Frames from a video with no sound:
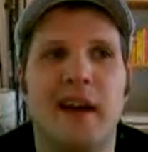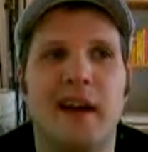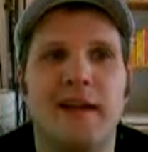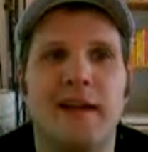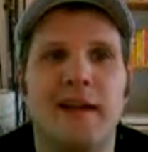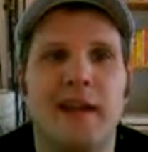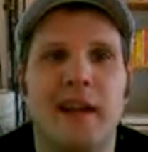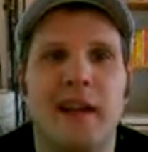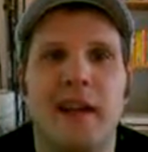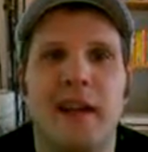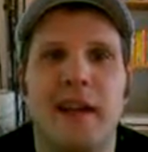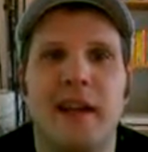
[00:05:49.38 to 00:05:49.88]

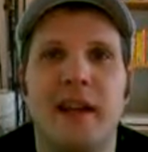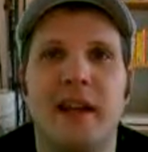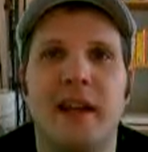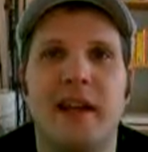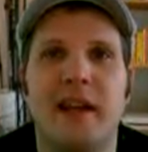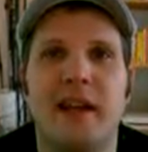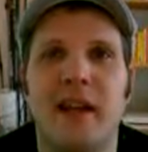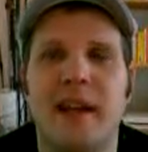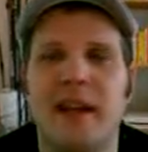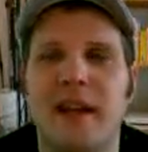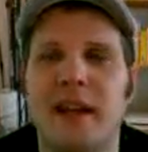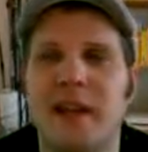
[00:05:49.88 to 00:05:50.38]
saying,
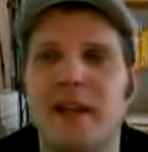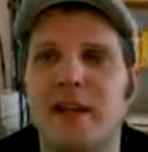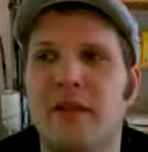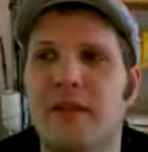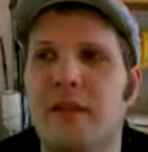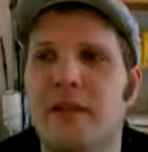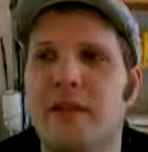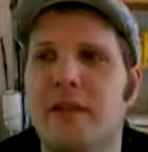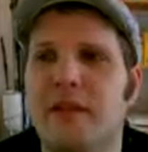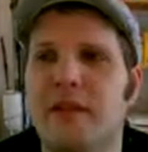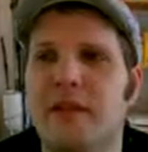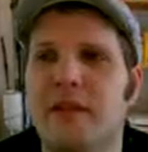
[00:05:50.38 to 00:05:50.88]
yeah, you
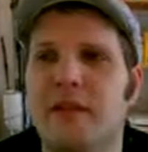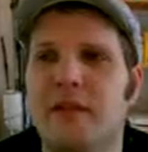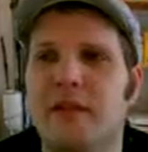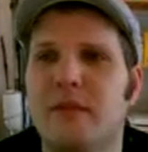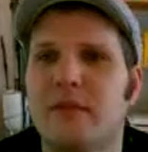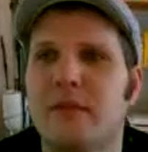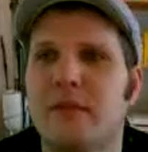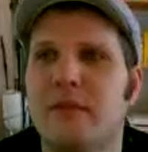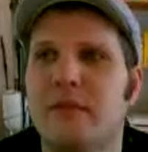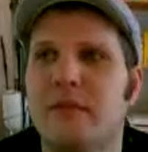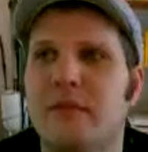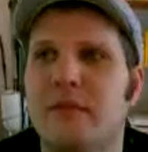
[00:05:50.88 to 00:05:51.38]
need
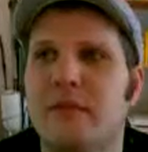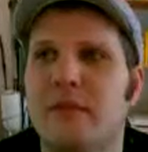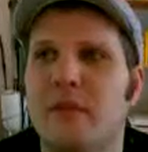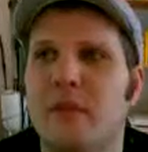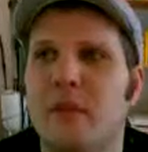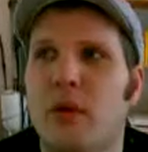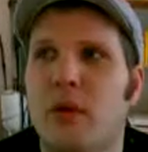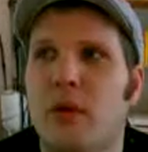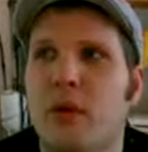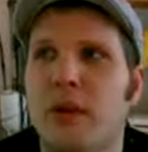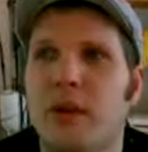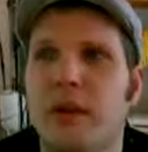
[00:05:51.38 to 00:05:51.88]
to
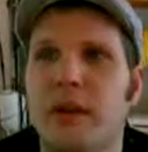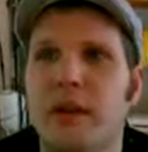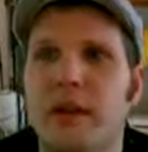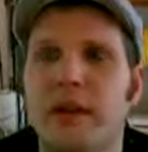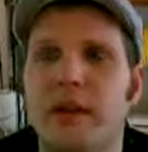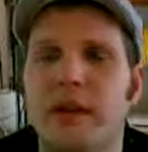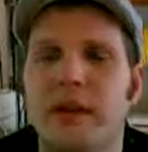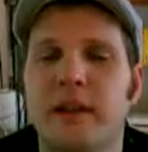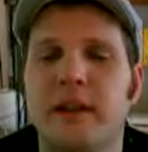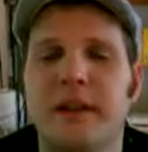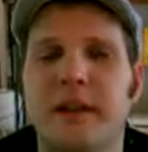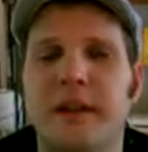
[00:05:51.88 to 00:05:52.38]
work,
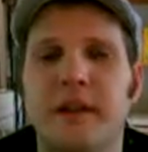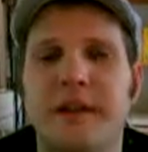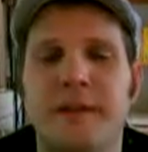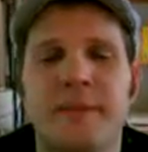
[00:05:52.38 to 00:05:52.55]
and